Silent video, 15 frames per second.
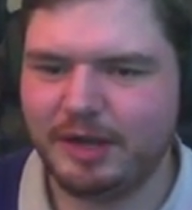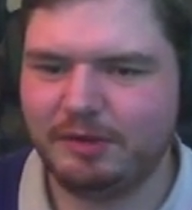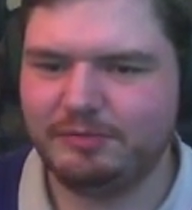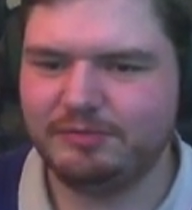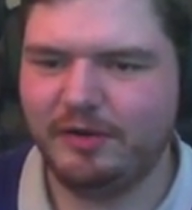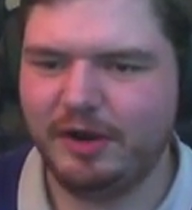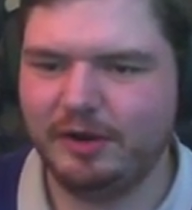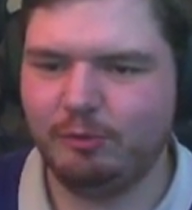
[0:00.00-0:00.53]

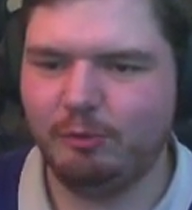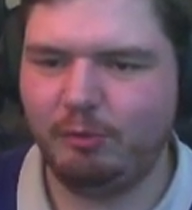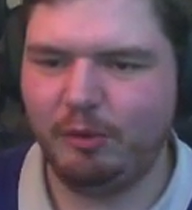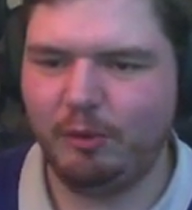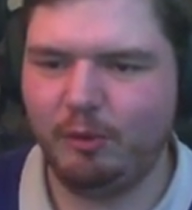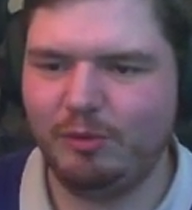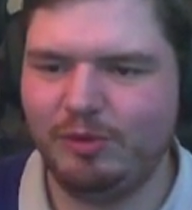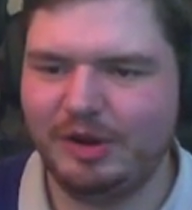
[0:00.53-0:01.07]
final
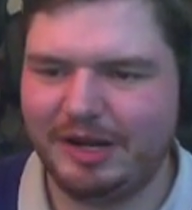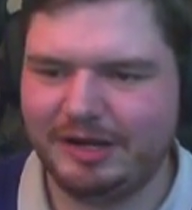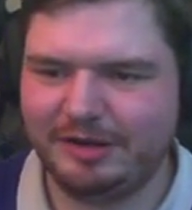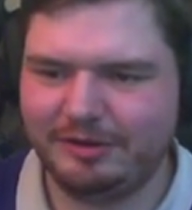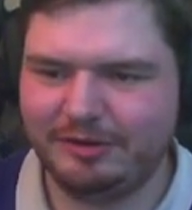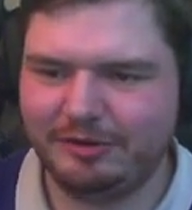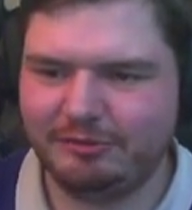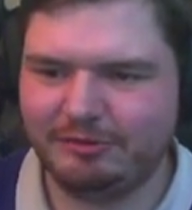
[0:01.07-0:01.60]
ball,
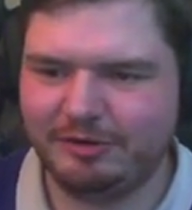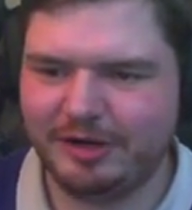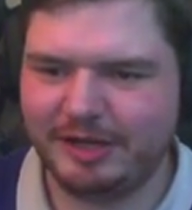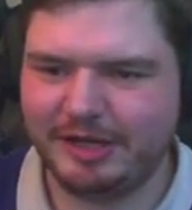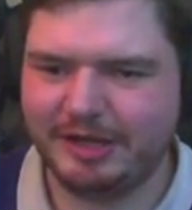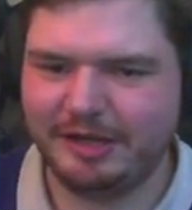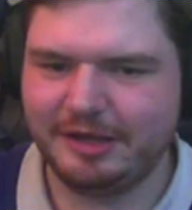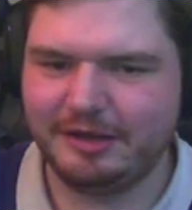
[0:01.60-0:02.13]
and trying to
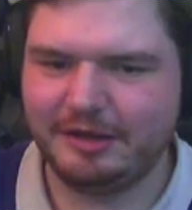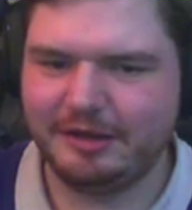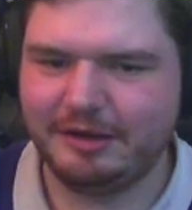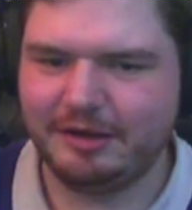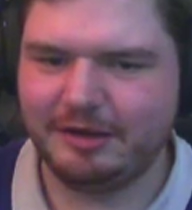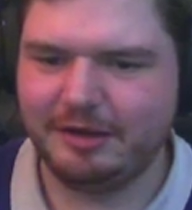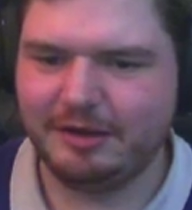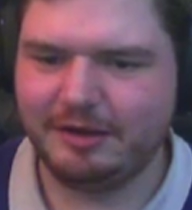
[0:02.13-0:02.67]
get
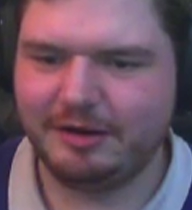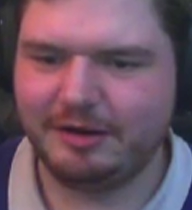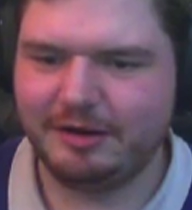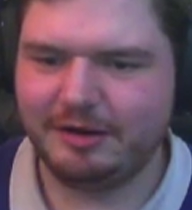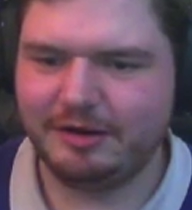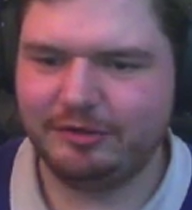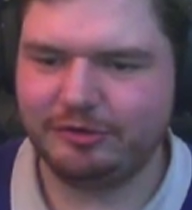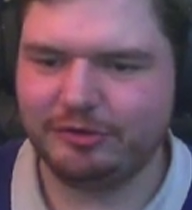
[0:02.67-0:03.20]

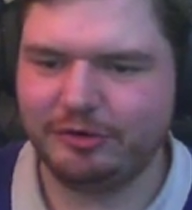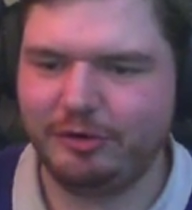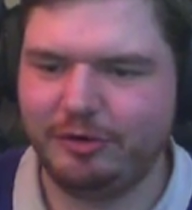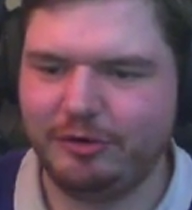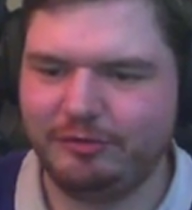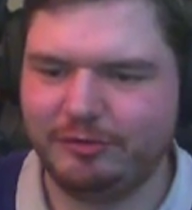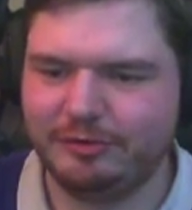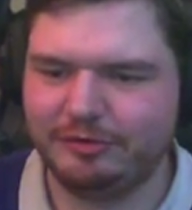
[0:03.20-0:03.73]
a shot
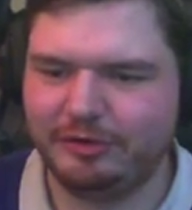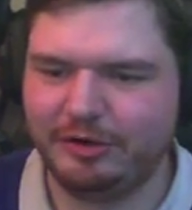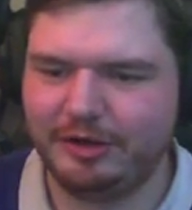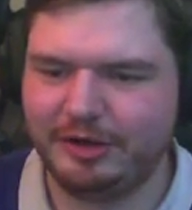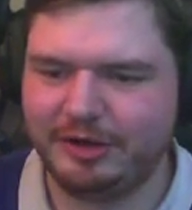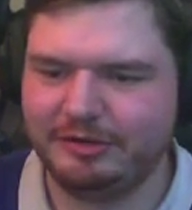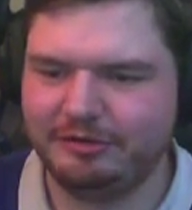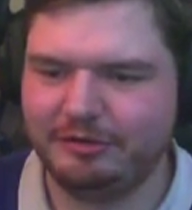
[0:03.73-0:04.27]
off on
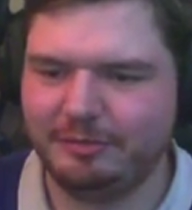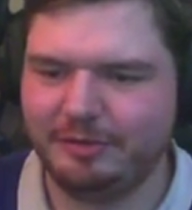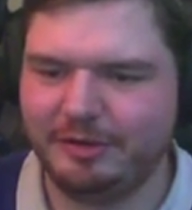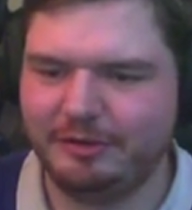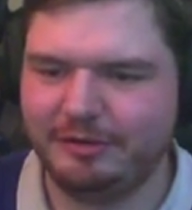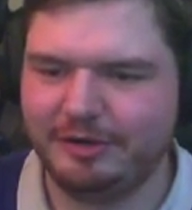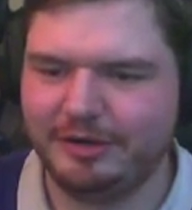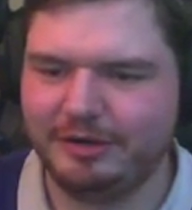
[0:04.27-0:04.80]
target has not
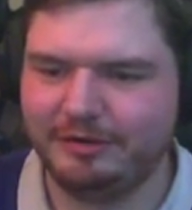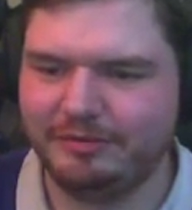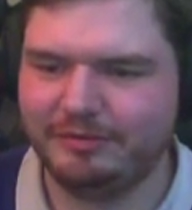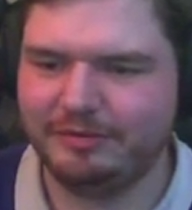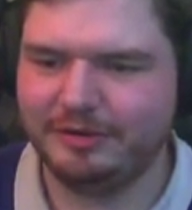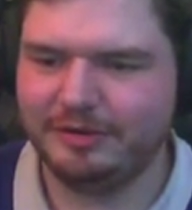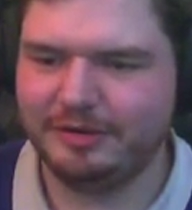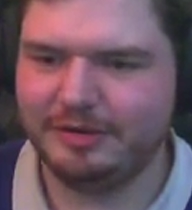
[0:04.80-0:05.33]
been good enough